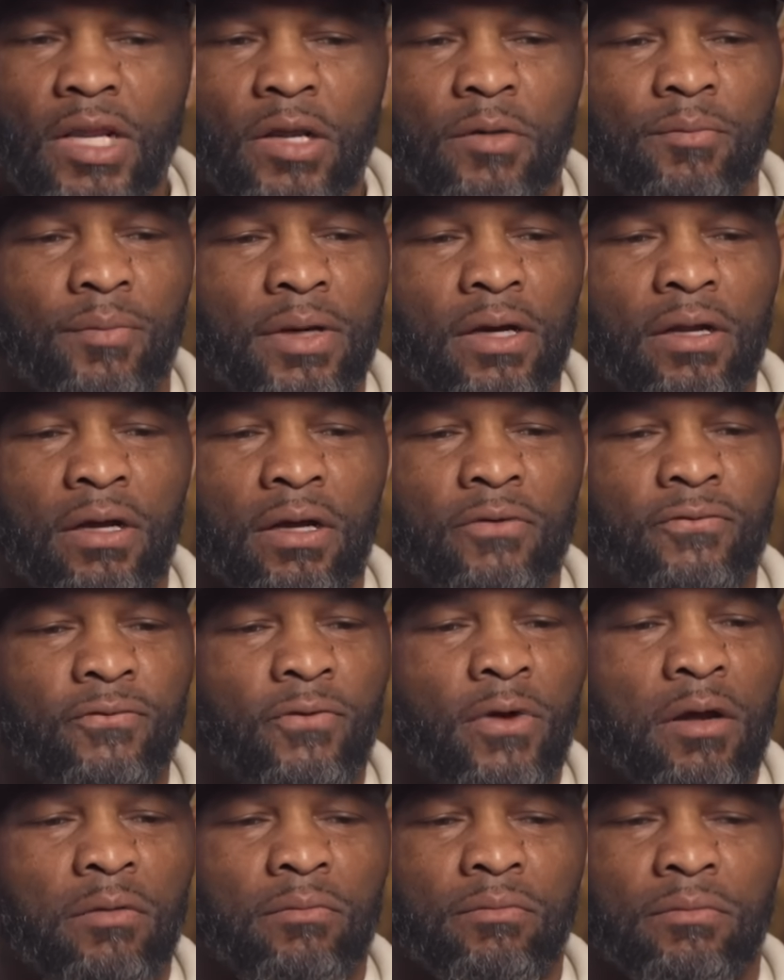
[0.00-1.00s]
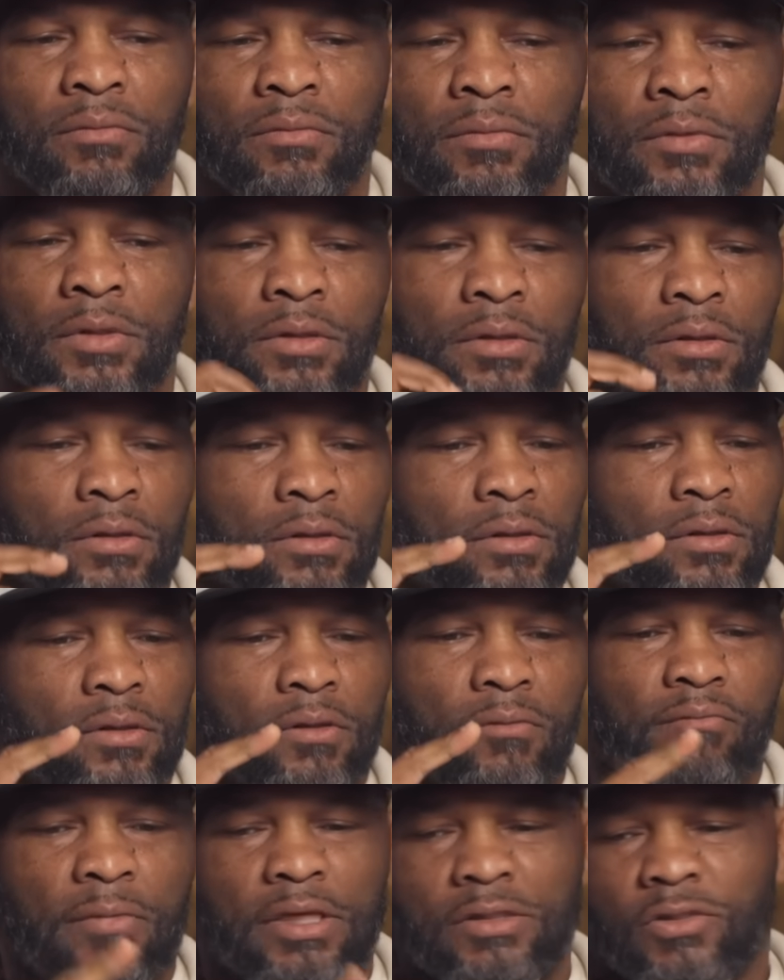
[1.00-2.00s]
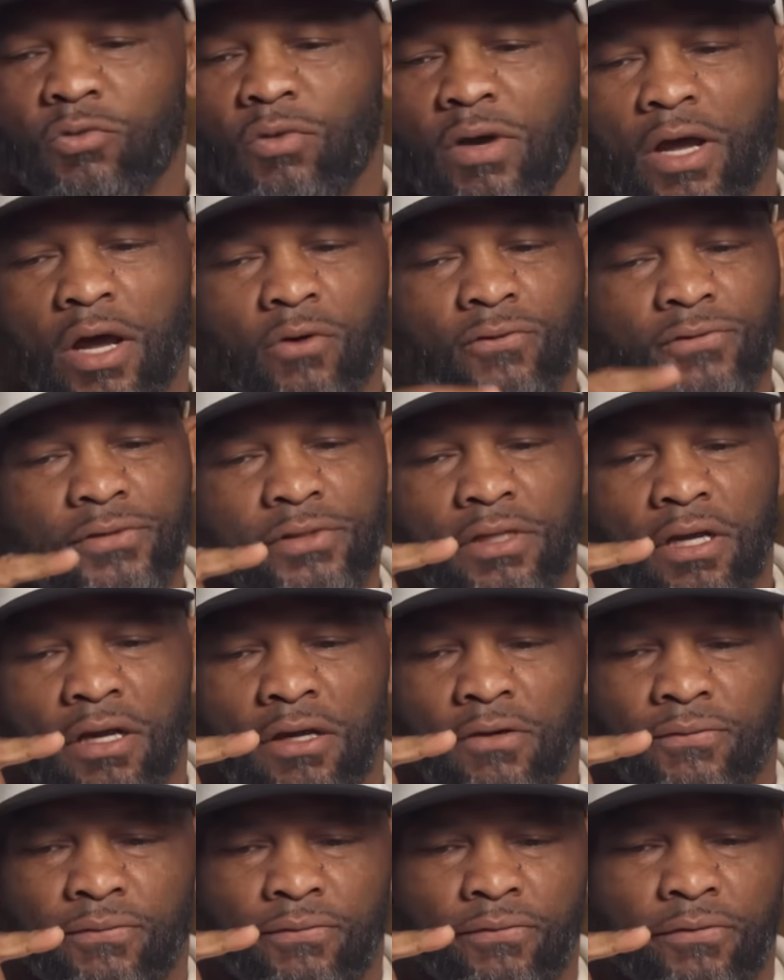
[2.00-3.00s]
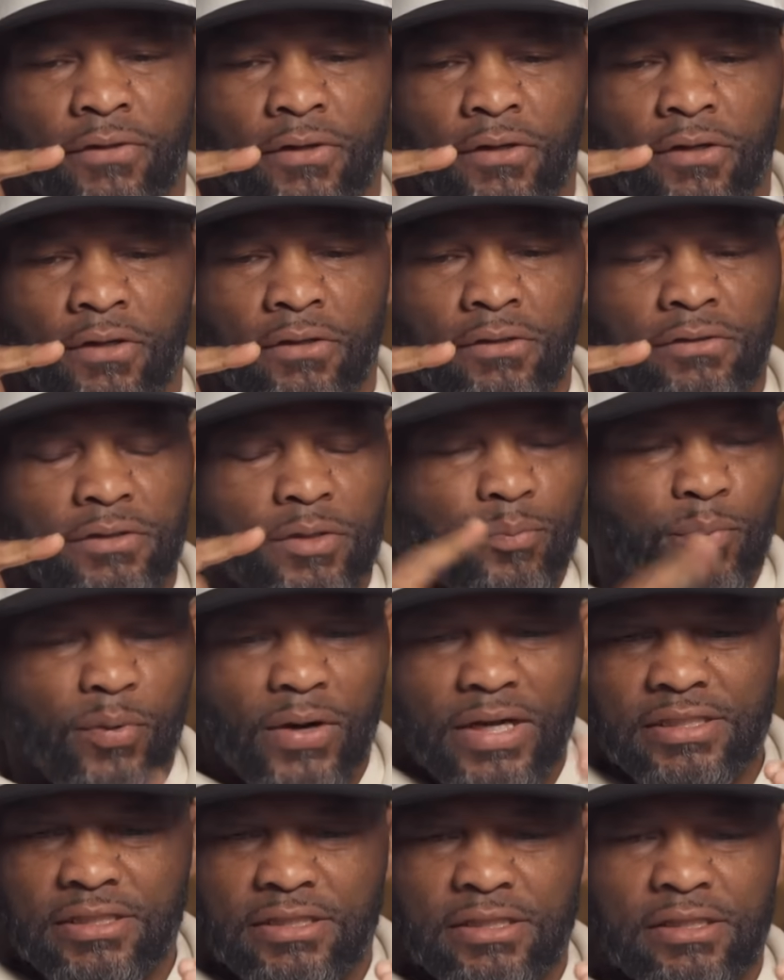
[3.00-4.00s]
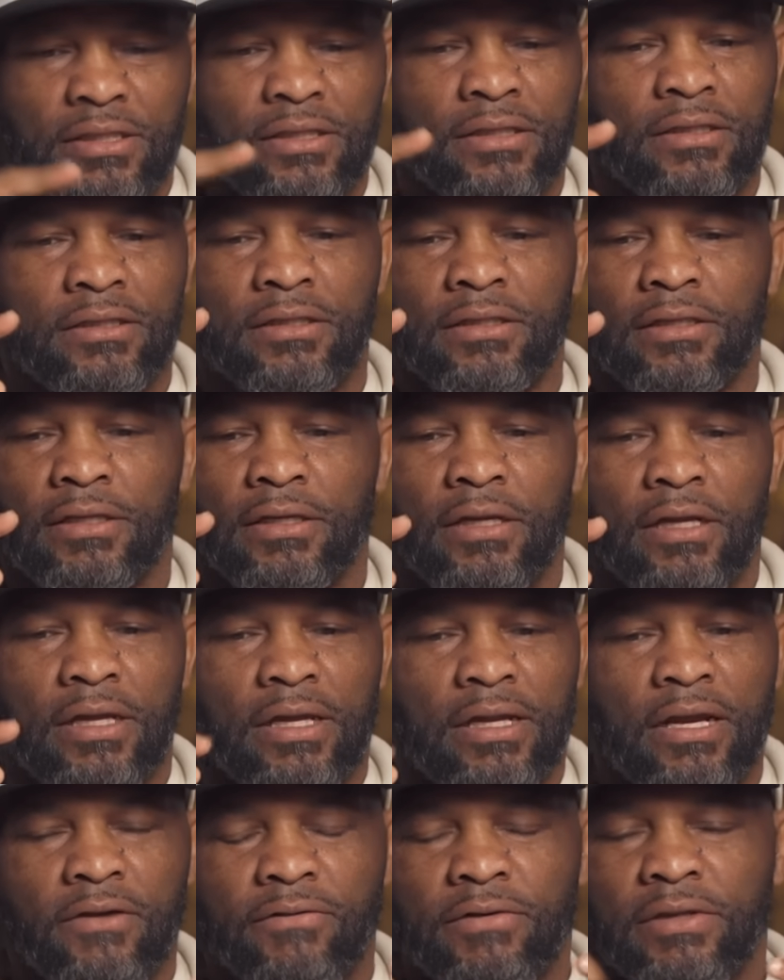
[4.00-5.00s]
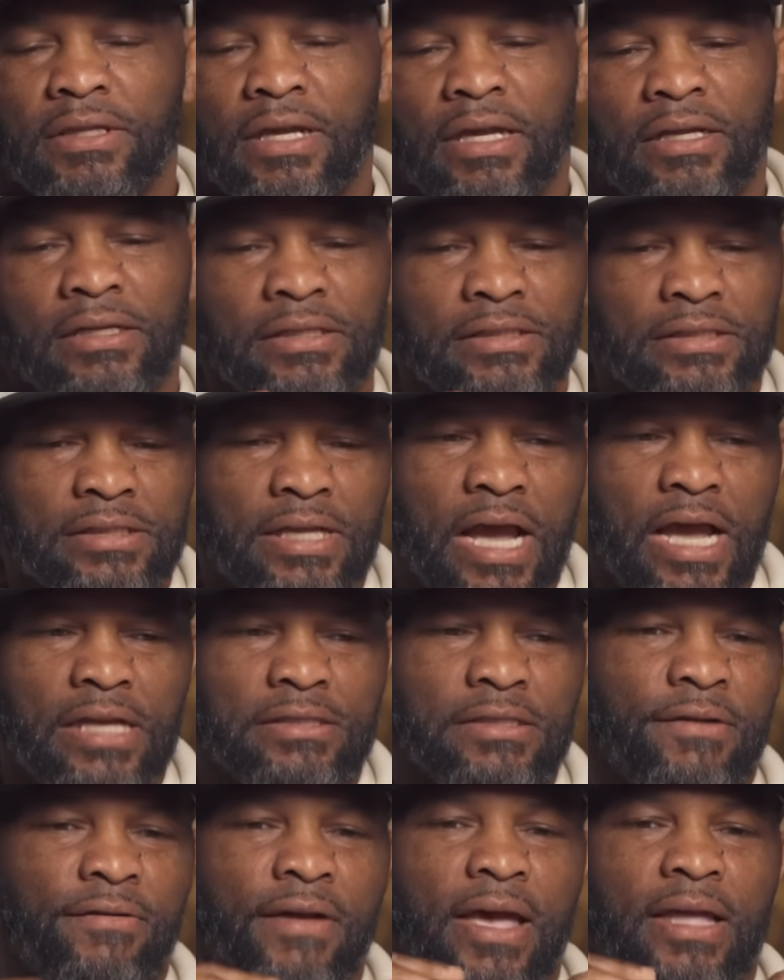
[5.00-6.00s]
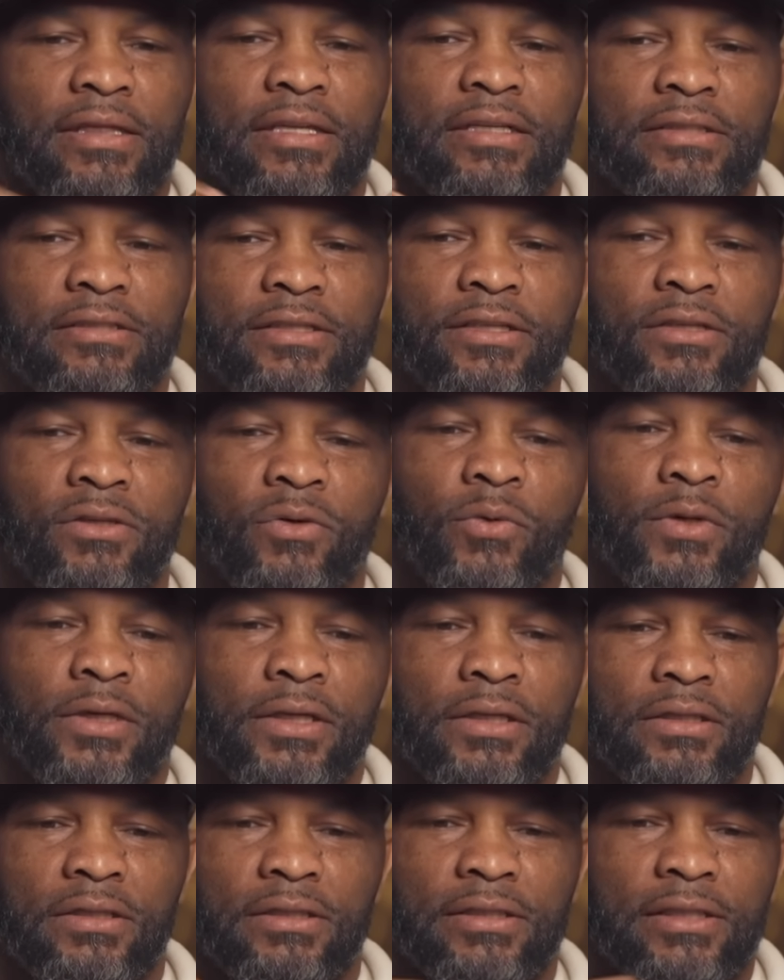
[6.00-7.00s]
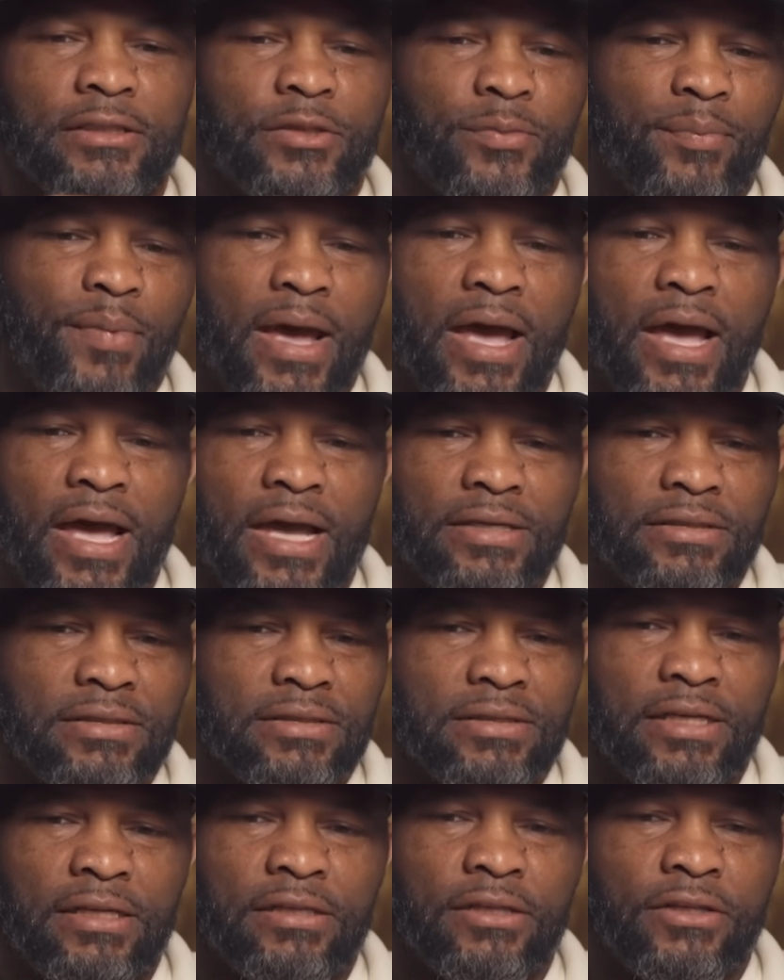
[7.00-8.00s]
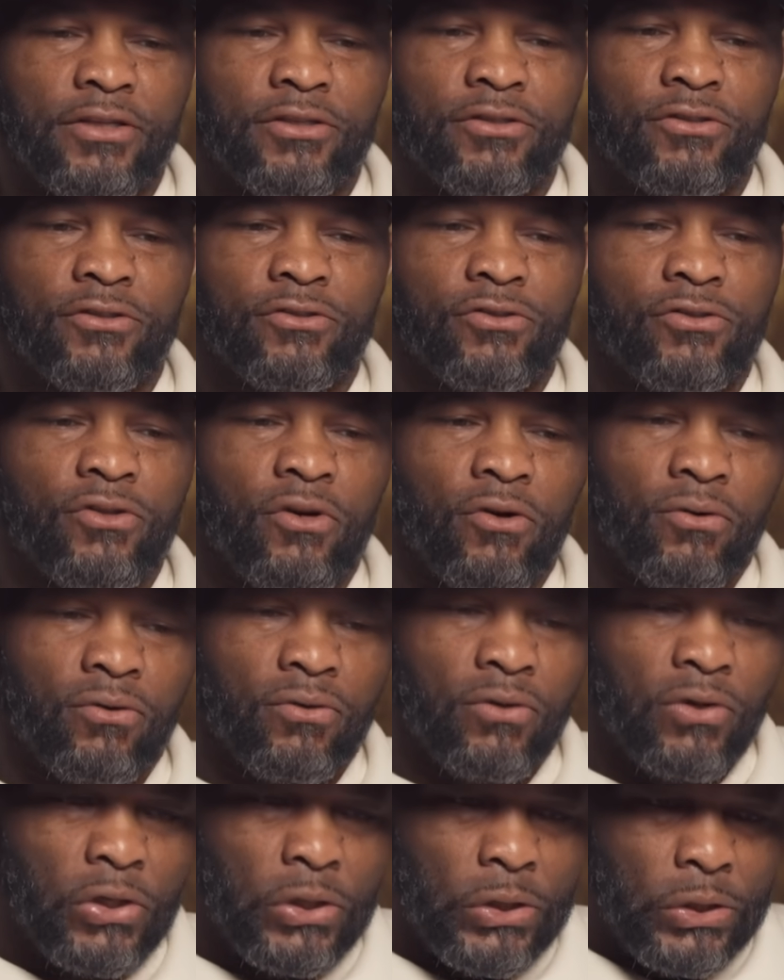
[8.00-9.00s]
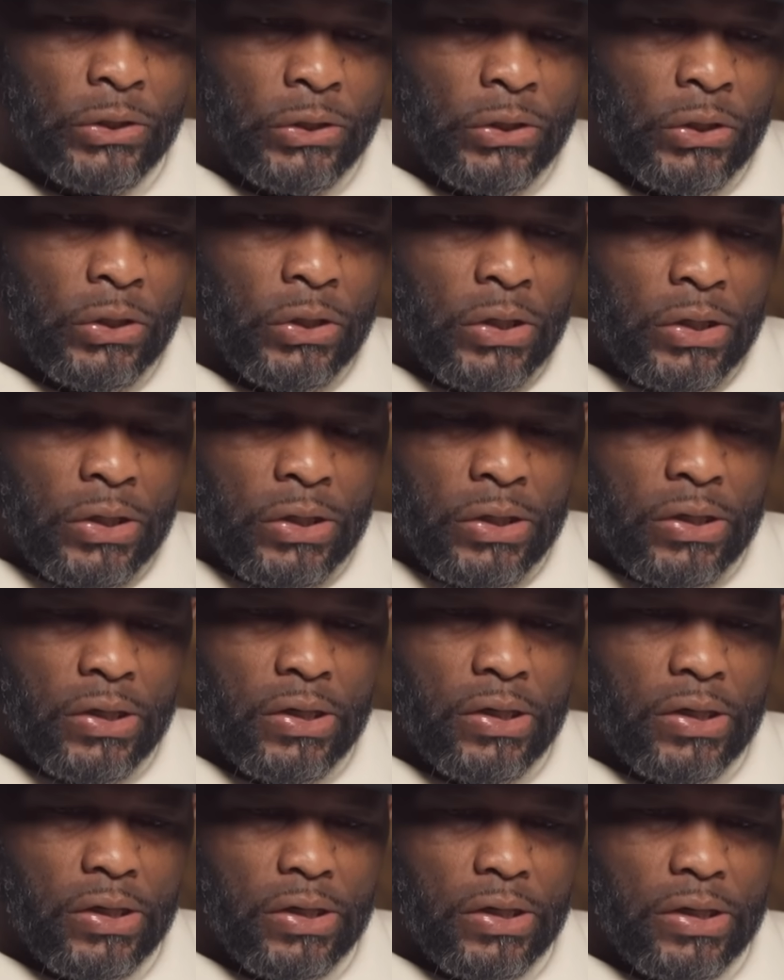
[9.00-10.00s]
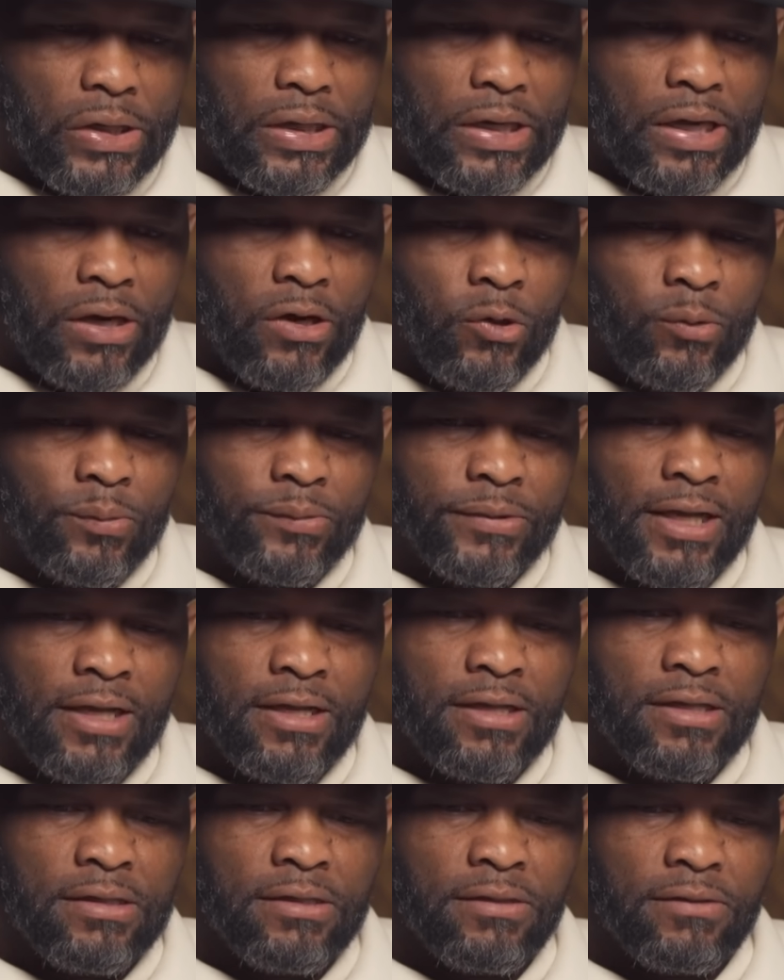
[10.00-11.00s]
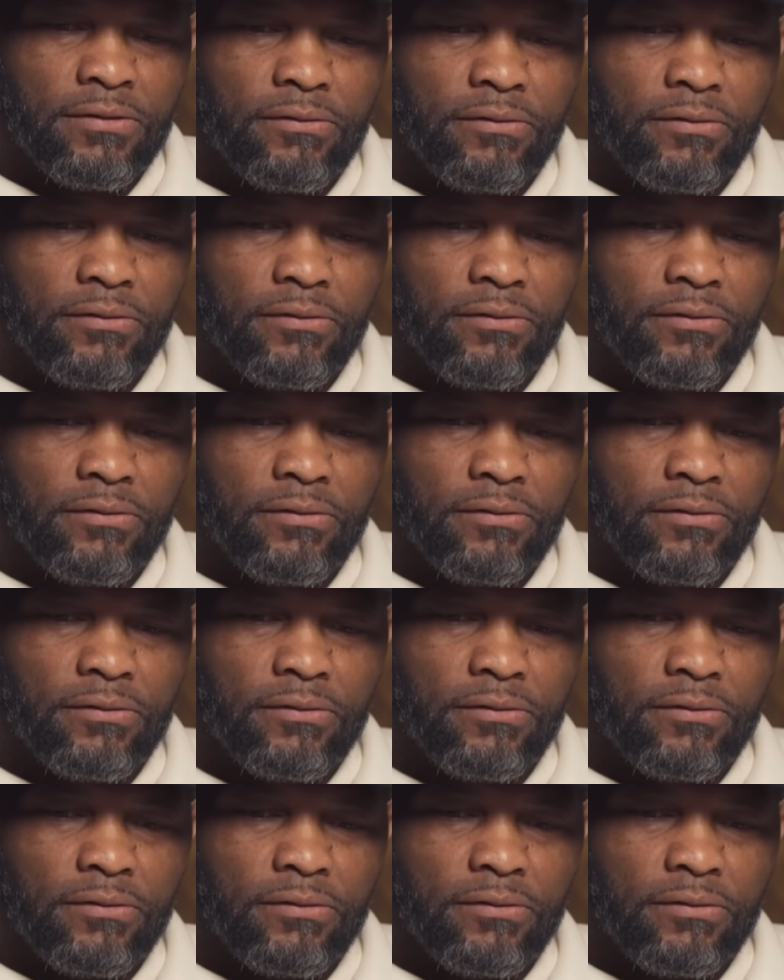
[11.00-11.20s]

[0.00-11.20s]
But from mental health stuff, depression, and everything these guys have had to deal with these past 10 years or so, I hope they